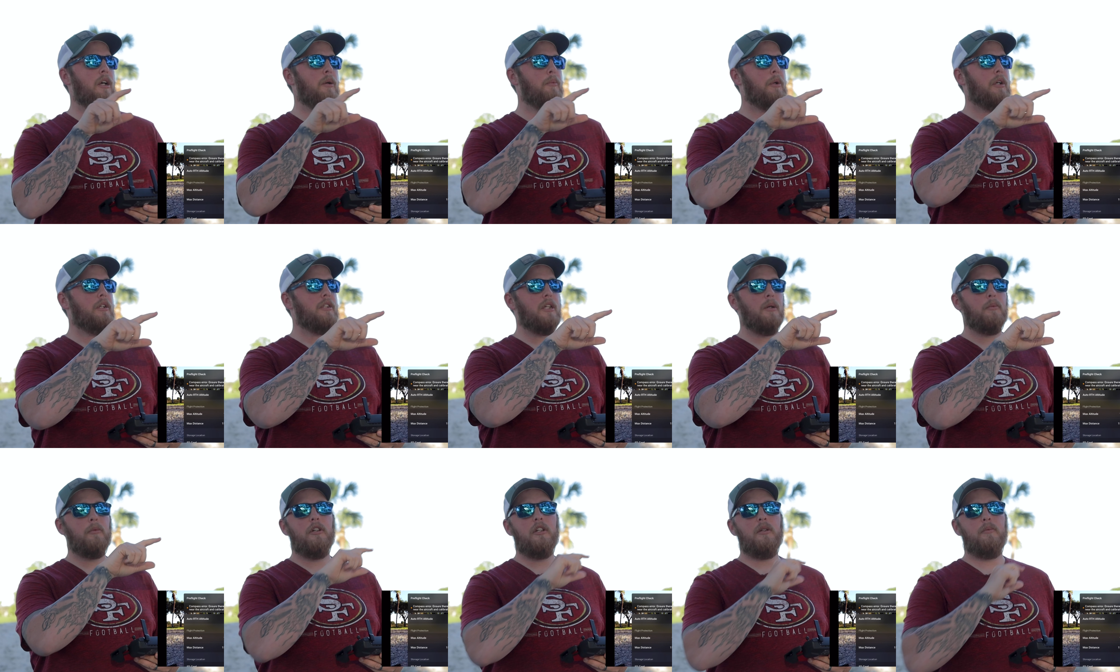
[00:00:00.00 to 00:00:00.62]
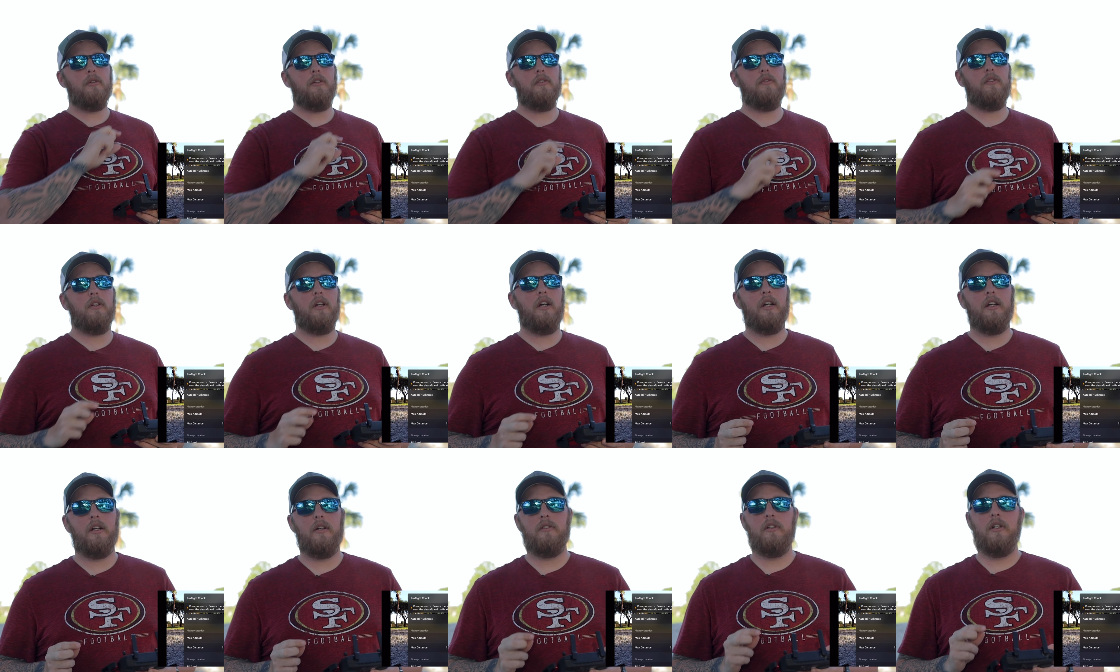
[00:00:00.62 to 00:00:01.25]
because I'm gonna be
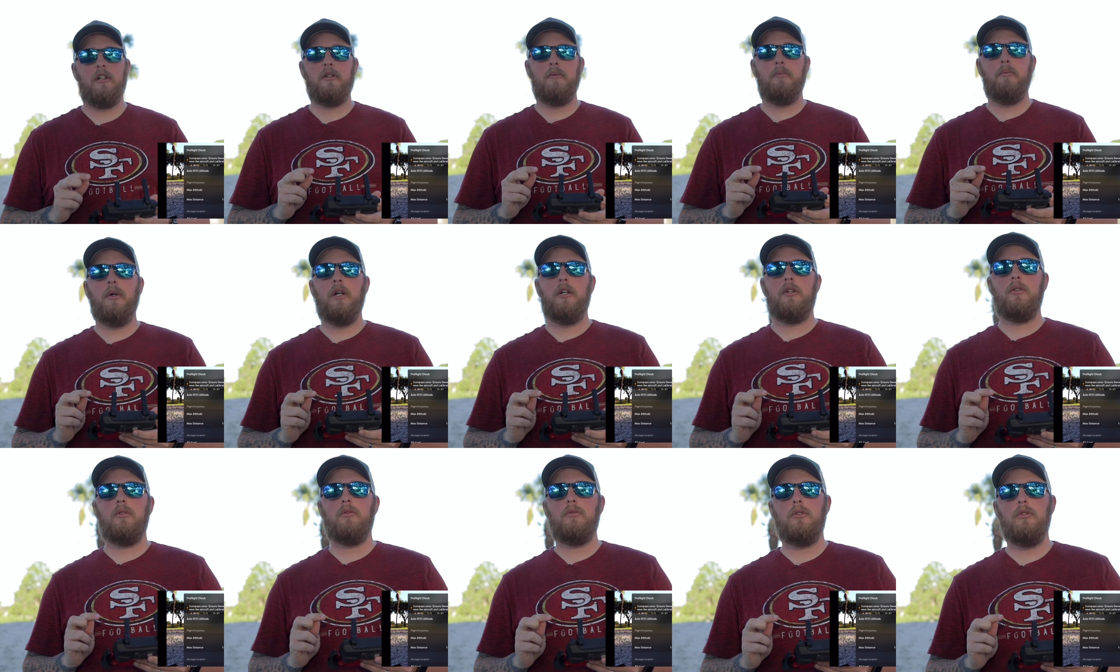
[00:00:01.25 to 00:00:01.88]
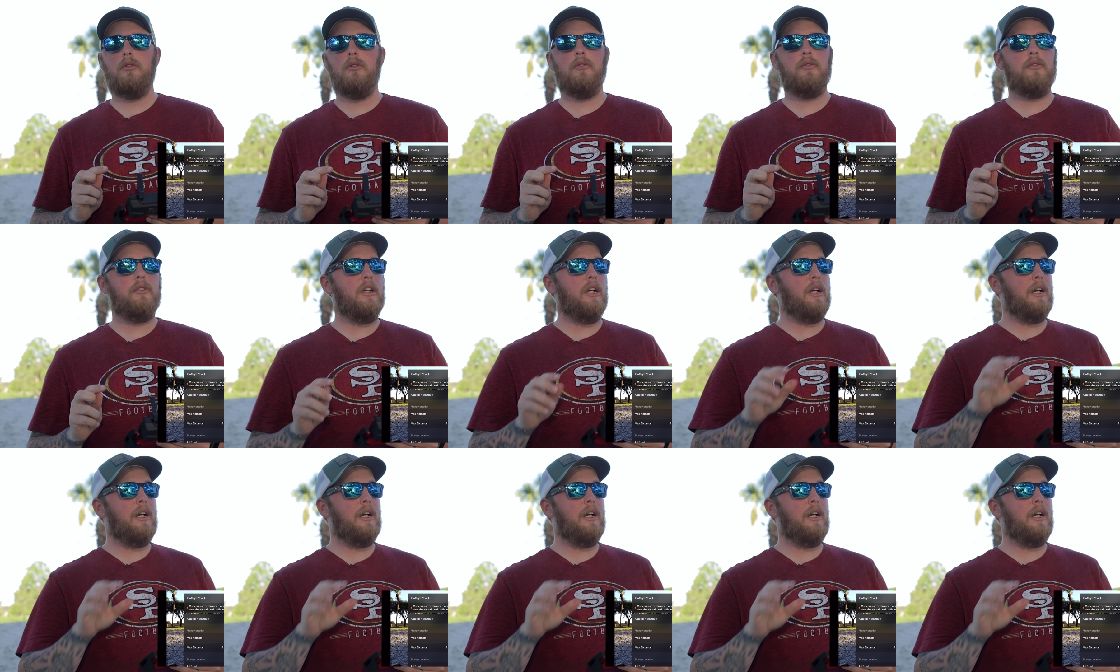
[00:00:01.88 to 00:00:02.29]
flying around a metal roof and